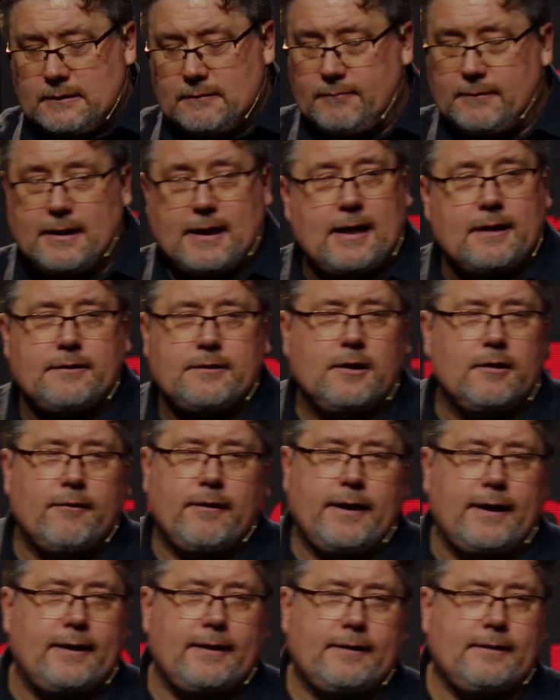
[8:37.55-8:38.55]
Not
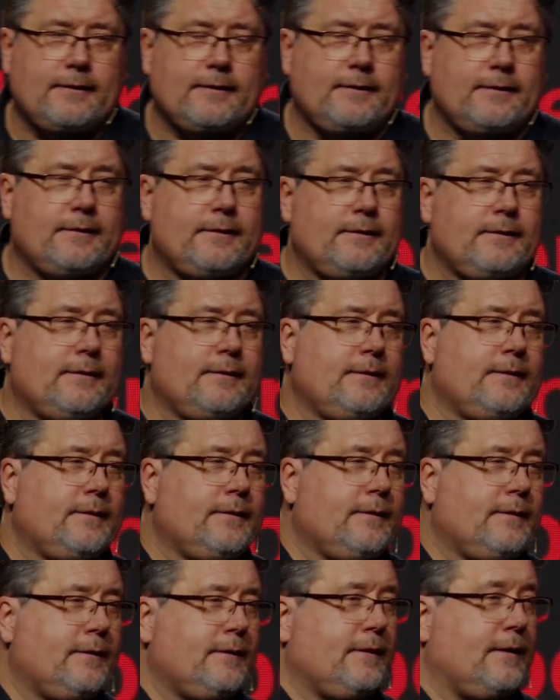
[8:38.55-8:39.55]
doing it.
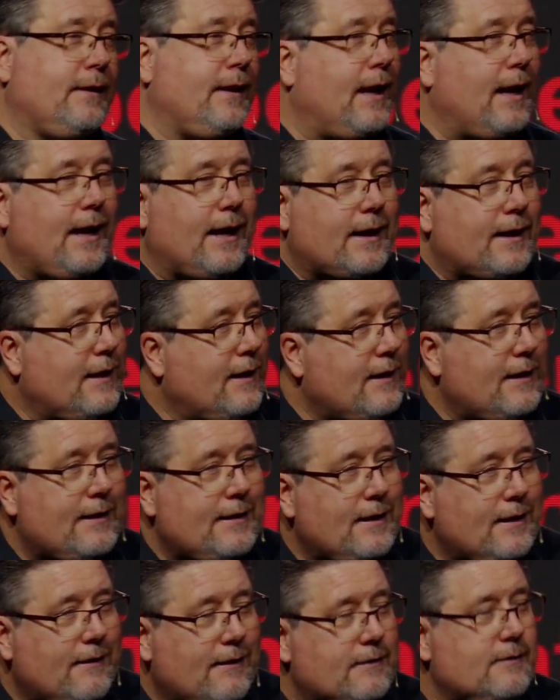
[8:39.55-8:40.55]
Not gonna
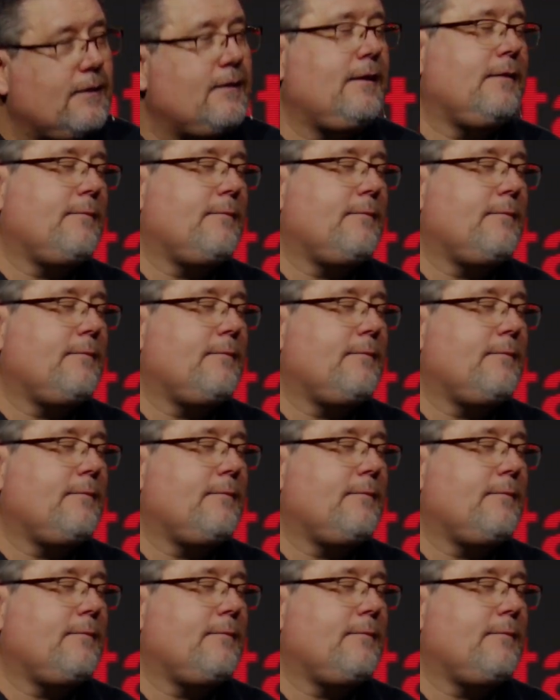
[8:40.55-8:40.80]
do it.